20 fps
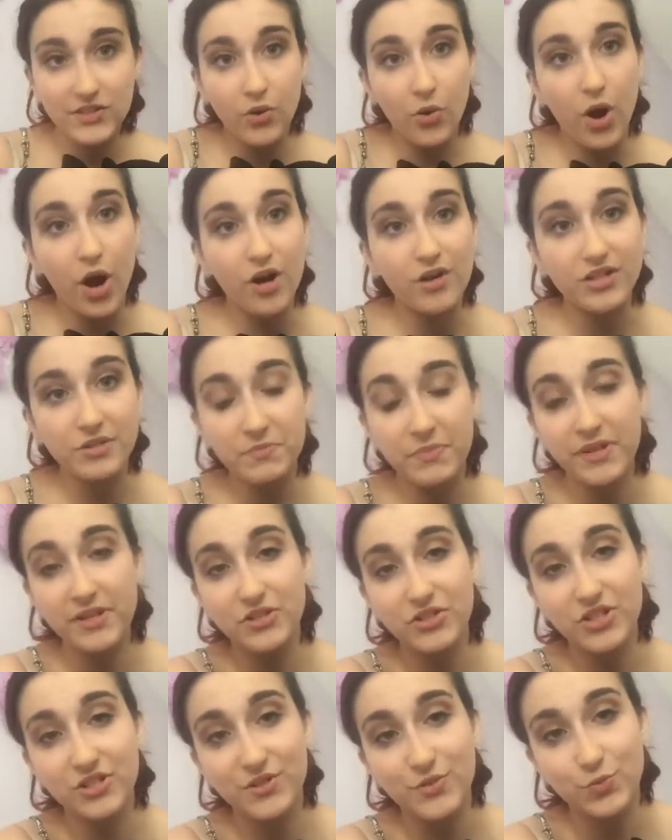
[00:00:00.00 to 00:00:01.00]
so hard to pick
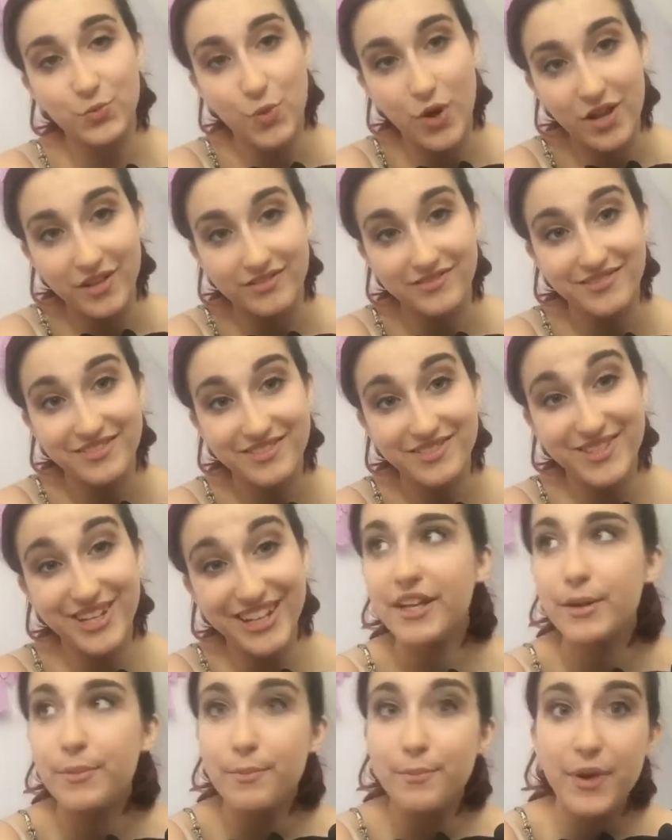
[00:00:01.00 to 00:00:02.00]
just one.
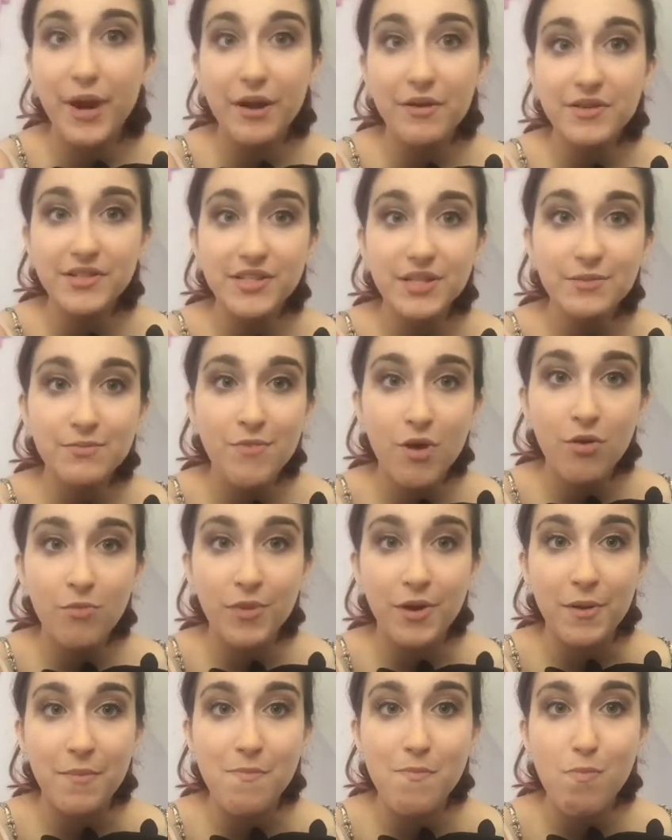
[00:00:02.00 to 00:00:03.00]
Embarrassing
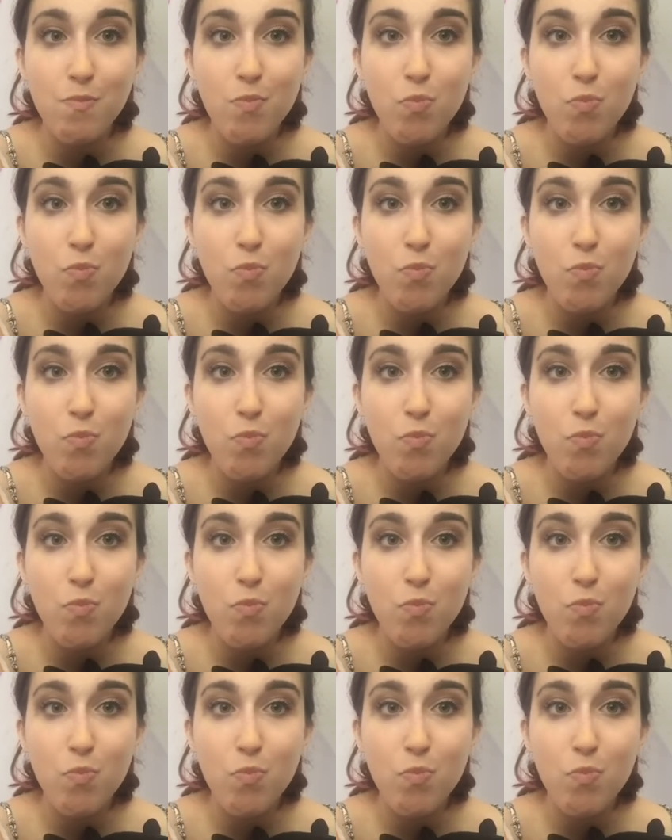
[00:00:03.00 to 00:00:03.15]
moment.